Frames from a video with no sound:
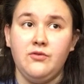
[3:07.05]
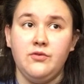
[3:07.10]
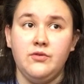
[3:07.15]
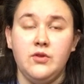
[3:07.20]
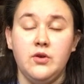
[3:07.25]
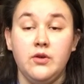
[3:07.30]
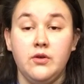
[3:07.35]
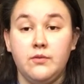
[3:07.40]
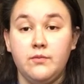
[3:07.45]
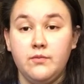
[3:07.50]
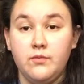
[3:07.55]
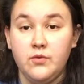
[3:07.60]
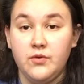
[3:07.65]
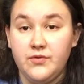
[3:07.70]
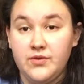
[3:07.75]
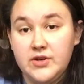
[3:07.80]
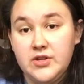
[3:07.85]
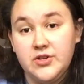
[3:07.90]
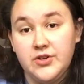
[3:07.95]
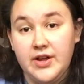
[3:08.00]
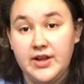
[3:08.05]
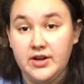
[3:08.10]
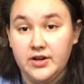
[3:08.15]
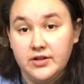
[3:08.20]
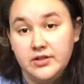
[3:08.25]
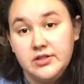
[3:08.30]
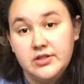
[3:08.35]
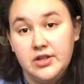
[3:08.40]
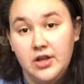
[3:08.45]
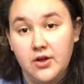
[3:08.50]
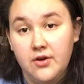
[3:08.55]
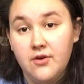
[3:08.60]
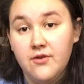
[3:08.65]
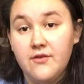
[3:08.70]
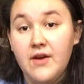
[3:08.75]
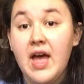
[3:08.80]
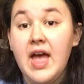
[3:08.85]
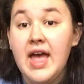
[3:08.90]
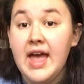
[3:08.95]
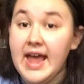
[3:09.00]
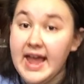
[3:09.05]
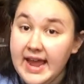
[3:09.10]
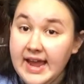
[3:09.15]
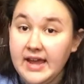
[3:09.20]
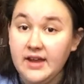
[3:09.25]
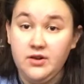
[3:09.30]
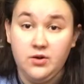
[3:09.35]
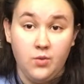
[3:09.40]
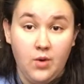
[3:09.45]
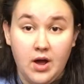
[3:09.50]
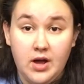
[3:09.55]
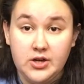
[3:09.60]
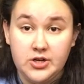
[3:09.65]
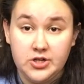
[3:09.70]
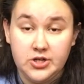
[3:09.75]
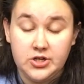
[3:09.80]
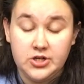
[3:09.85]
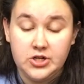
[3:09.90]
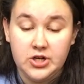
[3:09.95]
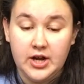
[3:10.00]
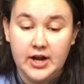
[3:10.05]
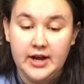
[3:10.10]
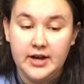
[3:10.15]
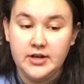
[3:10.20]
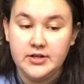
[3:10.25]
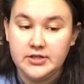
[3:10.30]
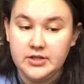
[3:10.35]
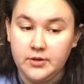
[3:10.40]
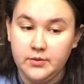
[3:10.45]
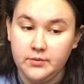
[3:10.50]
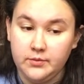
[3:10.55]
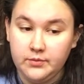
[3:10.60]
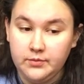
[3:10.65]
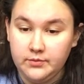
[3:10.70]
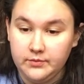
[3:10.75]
the refrigerator and stove and a washer and dryer, so